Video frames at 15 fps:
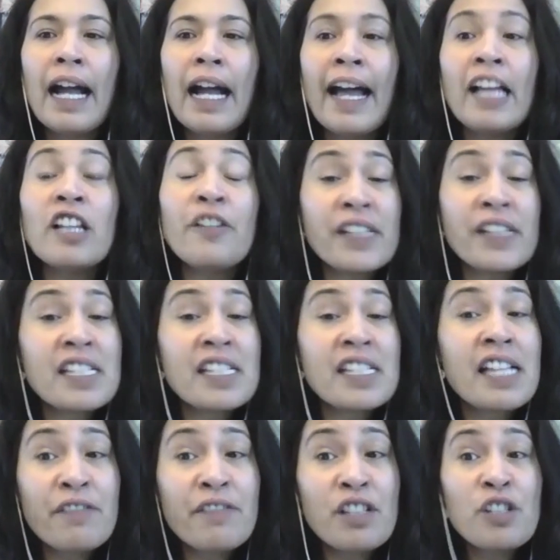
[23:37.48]
elephants
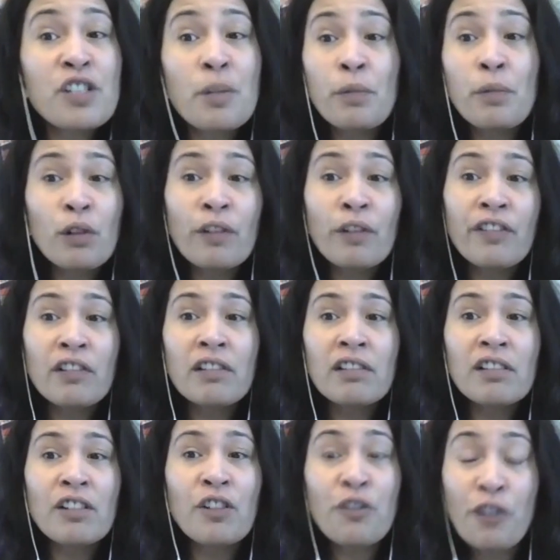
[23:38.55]
have such a
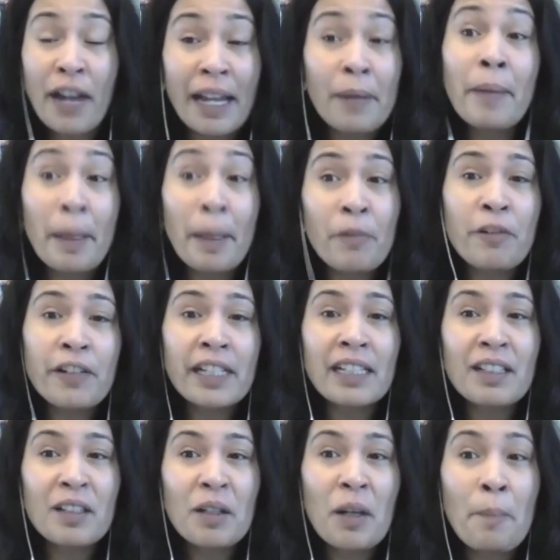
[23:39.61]
beautiful, great memory.
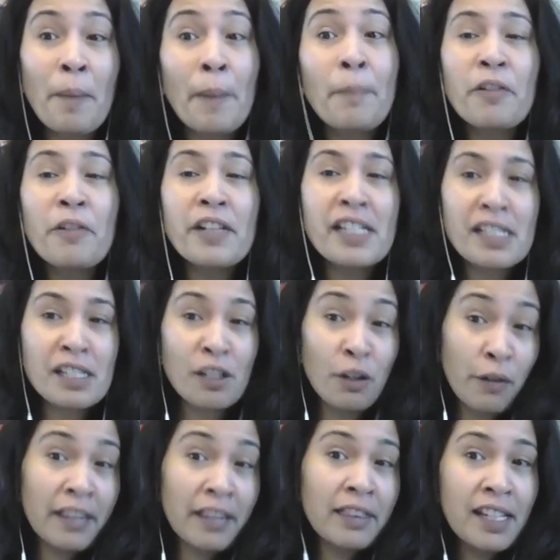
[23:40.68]
Memory is a
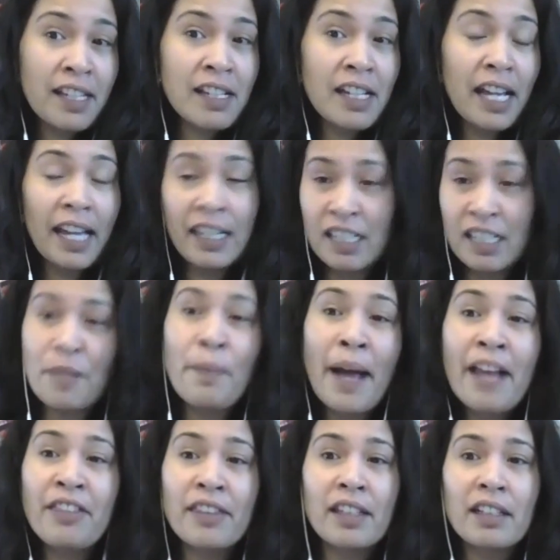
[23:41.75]
great thing and it's a
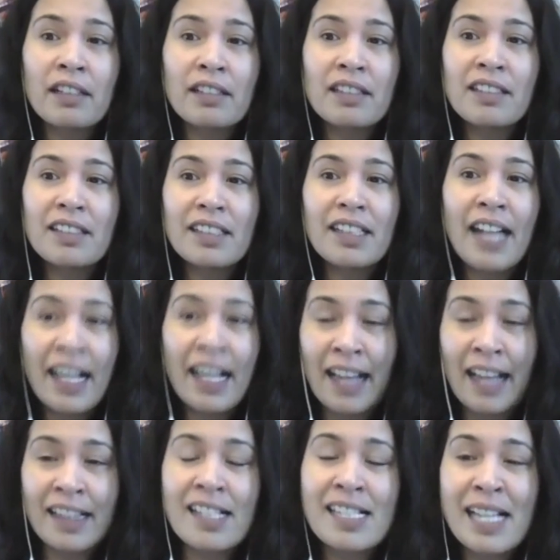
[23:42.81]
bad thing
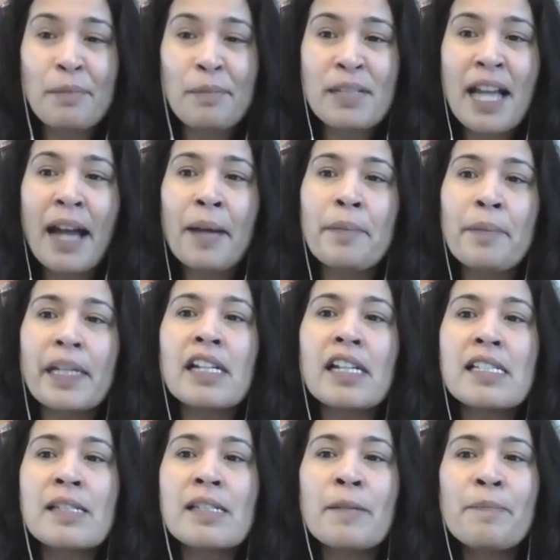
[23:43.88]
at the same time,
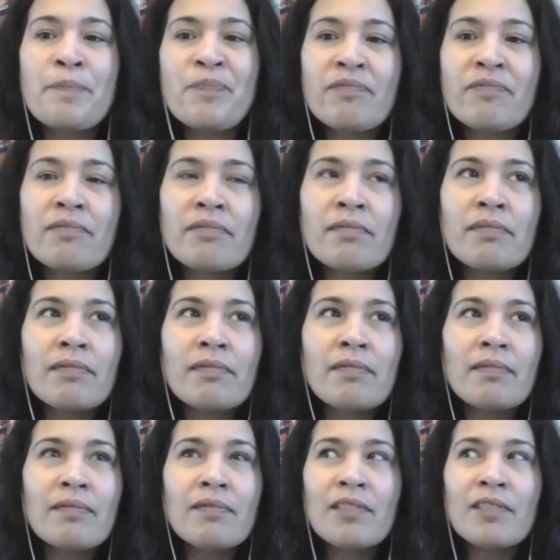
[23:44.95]
because
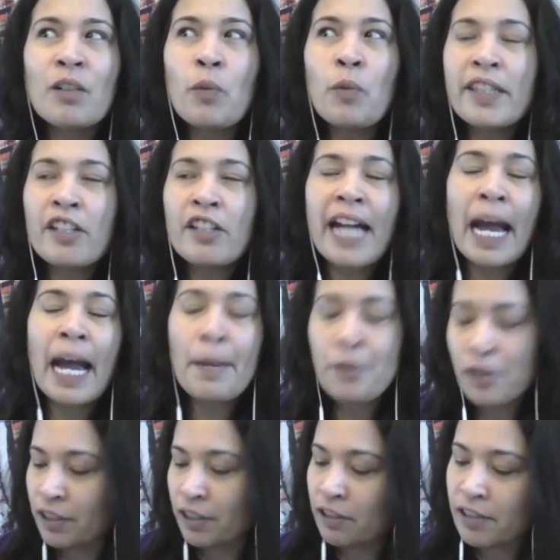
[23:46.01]
when they're
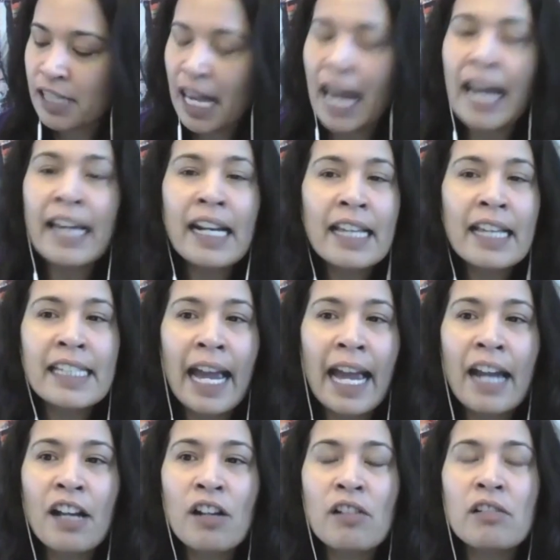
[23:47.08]
captured, they're tied at the
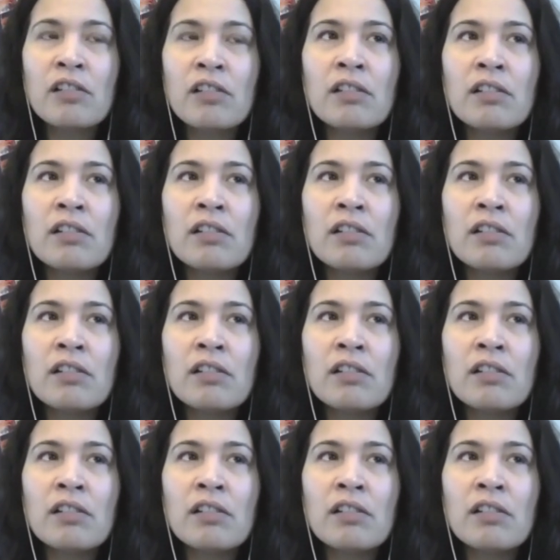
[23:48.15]
ankle